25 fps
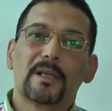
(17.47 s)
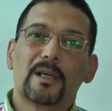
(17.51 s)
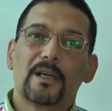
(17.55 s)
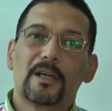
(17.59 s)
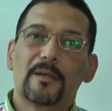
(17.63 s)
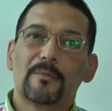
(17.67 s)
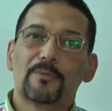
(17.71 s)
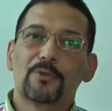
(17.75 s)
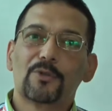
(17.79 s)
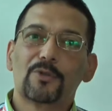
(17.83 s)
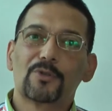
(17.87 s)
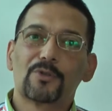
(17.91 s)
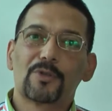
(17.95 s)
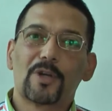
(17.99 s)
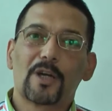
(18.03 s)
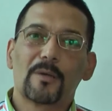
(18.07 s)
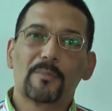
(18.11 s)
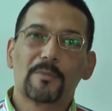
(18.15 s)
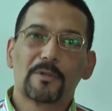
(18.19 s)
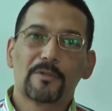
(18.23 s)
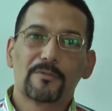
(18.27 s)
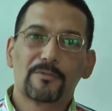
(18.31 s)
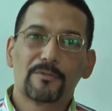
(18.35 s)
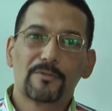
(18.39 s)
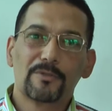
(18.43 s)
I am Dr.
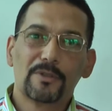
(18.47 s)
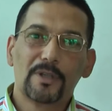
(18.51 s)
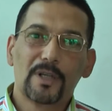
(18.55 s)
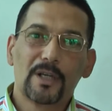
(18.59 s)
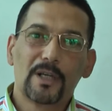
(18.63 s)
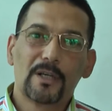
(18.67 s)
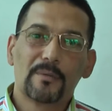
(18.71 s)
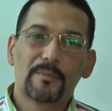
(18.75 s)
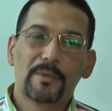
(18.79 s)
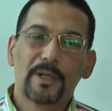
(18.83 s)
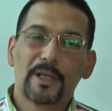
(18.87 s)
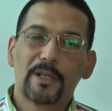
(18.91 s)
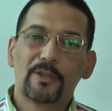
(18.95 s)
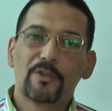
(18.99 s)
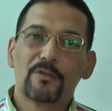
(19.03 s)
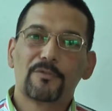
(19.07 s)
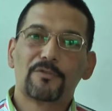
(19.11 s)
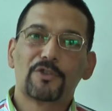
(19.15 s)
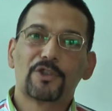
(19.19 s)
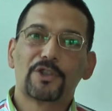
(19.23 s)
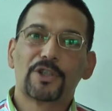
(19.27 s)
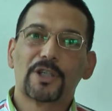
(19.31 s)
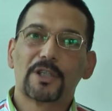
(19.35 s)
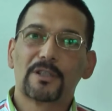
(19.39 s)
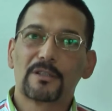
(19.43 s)
Ahmed Fool. I am the head of
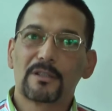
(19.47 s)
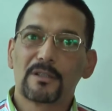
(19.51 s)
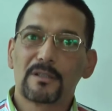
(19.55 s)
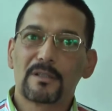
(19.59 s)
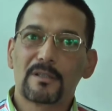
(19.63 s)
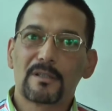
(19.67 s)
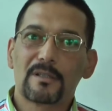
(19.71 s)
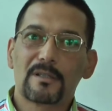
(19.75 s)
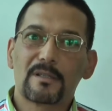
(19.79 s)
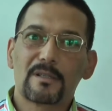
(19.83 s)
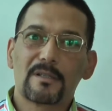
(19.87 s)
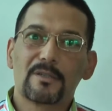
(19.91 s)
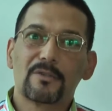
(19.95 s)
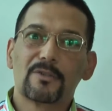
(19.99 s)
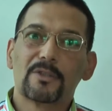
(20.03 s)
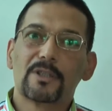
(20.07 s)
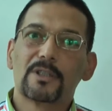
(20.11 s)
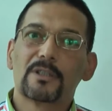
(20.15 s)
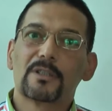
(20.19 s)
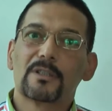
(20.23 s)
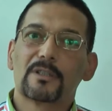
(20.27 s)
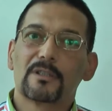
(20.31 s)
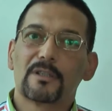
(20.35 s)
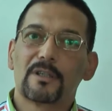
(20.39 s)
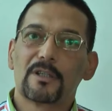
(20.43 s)
Geriatrics
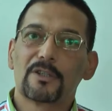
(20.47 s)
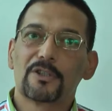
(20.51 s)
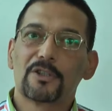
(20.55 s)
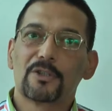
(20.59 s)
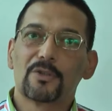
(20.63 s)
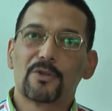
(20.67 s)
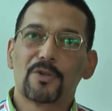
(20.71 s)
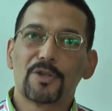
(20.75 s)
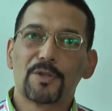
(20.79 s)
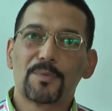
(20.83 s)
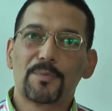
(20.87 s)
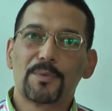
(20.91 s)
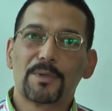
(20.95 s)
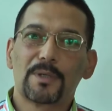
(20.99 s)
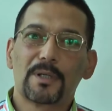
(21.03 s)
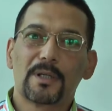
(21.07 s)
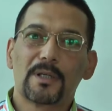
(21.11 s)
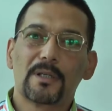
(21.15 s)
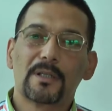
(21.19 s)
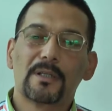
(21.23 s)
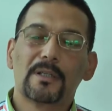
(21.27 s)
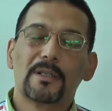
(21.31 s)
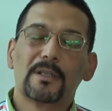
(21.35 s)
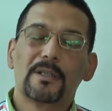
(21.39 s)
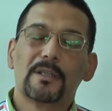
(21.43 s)
Unit in Rashid
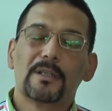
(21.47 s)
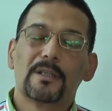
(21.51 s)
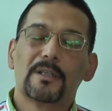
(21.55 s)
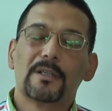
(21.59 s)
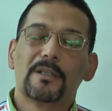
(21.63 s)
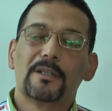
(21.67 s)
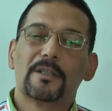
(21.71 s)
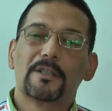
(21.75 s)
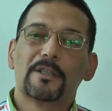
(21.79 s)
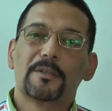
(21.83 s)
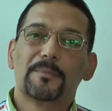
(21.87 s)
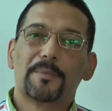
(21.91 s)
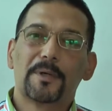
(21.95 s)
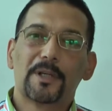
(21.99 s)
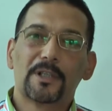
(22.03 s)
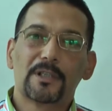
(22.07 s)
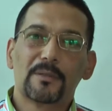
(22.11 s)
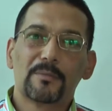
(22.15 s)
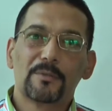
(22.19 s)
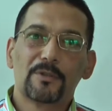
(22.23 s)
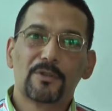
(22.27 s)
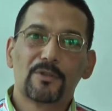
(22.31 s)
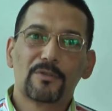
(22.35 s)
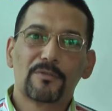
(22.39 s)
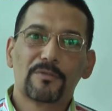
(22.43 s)
Hospital,
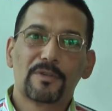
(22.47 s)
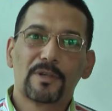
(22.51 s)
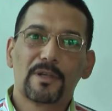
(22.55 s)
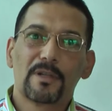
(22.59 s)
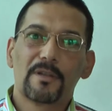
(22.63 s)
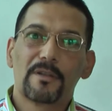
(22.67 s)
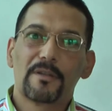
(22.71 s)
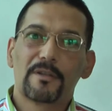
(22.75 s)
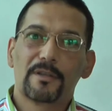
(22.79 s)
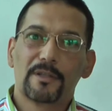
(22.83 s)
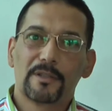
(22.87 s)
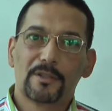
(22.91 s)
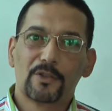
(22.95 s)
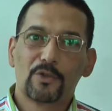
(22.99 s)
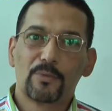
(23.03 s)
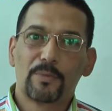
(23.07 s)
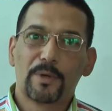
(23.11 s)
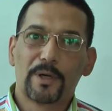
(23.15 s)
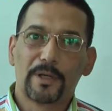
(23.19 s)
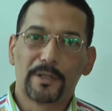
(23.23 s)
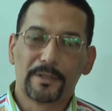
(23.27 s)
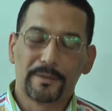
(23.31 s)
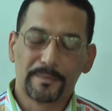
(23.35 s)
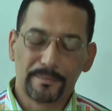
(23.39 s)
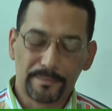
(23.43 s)
Department of Health in
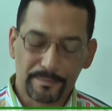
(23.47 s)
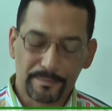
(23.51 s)
Dubai.